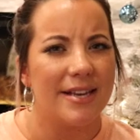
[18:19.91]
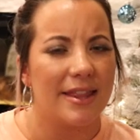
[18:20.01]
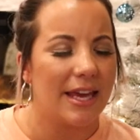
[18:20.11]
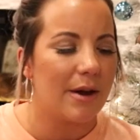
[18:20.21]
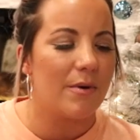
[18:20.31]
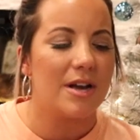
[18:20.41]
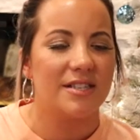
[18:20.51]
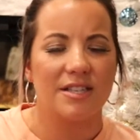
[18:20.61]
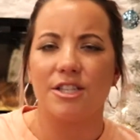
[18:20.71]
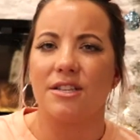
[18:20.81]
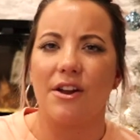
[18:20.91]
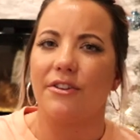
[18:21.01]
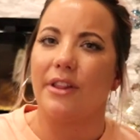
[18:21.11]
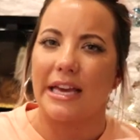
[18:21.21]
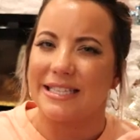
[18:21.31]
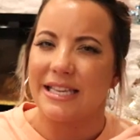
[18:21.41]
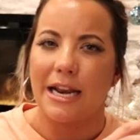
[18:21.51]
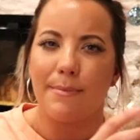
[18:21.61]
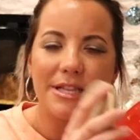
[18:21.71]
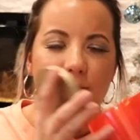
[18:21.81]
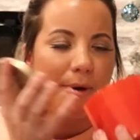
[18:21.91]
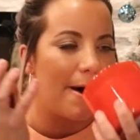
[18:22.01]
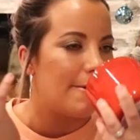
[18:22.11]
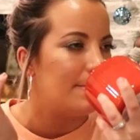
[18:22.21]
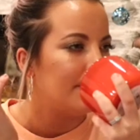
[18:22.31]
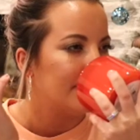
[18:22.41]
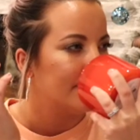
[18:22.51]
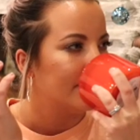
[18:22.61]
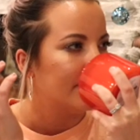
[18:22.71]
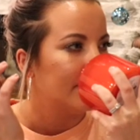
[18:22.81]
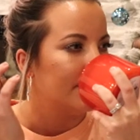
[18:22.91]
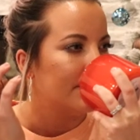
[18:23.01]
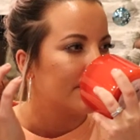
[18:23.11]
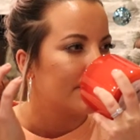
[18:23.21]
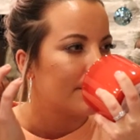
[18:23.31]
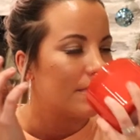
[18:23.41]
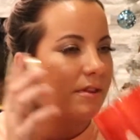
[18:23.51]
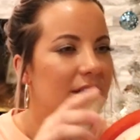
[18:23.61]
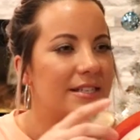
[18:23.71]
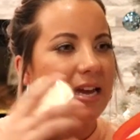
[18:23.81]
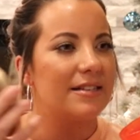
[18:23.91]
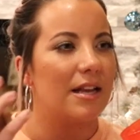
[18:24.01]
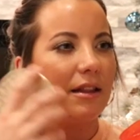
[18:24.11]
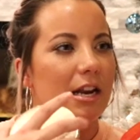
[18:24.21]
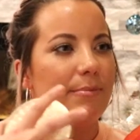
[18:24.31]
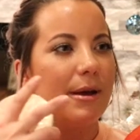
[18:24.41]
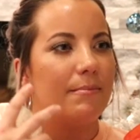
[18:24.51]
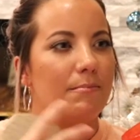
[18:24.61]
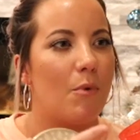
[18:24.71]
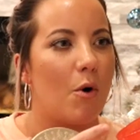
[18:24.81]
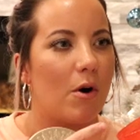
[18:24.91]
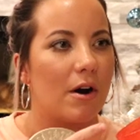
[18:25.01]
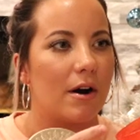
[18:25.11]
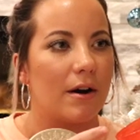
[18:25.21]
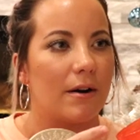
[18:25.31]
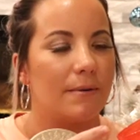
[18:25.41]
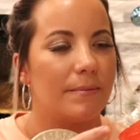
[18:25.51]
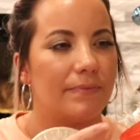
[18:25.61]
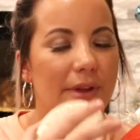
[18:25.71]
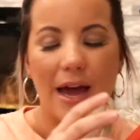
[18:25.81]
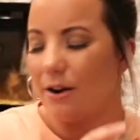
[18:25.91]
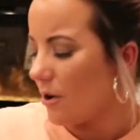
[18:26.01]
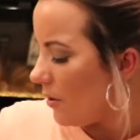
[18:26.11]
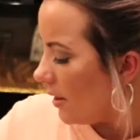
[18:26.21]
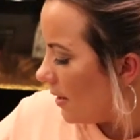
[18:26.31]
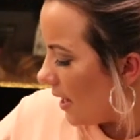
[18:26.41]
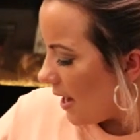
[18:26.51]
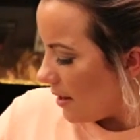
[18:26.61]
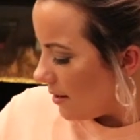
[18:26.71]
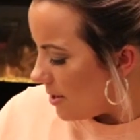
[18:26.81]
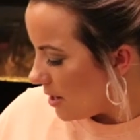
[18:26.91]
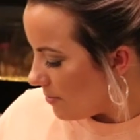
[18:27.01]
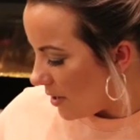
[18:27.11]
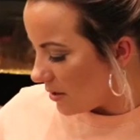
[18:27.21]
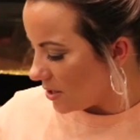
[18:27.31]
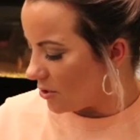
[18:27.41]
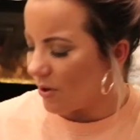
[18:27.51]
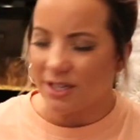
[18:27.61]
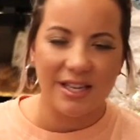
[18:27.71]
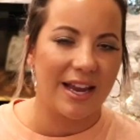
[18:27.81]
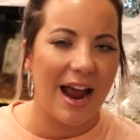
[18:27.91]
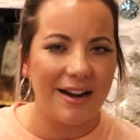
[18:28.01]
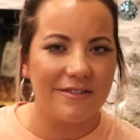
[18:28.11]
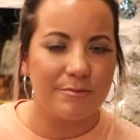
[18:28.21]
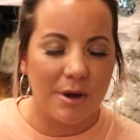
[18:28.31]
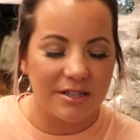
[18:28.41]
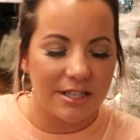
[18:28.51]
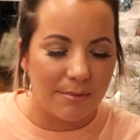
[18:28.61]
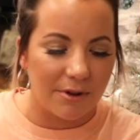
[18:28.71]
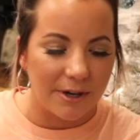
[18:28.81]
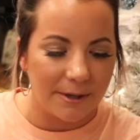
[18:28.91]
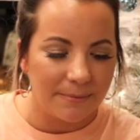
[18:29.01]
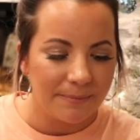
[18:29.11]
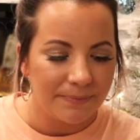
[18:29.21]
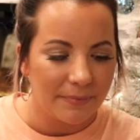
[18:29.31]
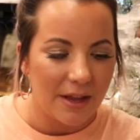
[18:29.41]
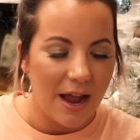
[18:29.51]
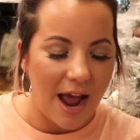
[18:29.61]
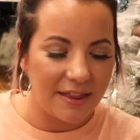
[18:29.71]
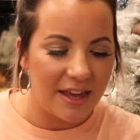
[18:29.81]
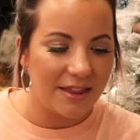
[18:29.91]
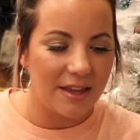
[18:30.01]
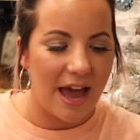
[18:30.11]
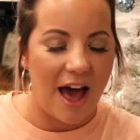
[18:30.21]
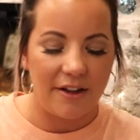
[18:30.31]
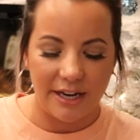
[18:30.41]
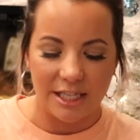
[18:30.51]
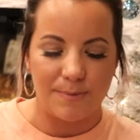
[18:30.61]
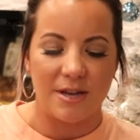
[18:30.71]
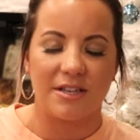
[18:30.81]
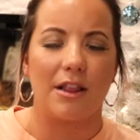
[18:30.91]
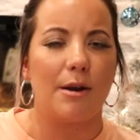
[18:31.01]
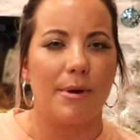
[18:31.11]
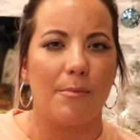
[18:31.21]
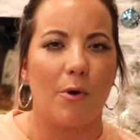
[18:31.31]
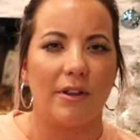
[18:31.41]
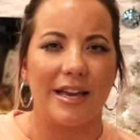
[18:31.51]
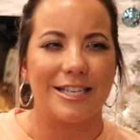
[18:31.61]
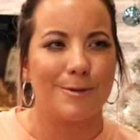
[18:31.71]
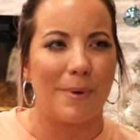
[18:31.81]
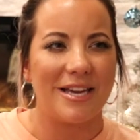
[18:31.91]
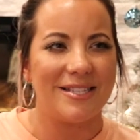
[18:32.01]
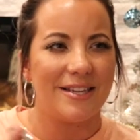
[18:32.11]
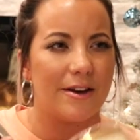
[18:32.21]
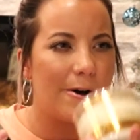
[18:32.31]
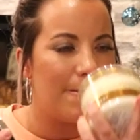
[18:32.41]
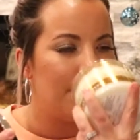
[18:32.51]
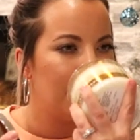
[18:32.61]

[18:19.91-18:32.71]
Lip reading: I think it was. This is another like cinnamon smell. This has a little bit more, I don't know. Hang on. Let me compare these two because they kind of smell similar. I think the Holiday smells a little bit more like spicy though.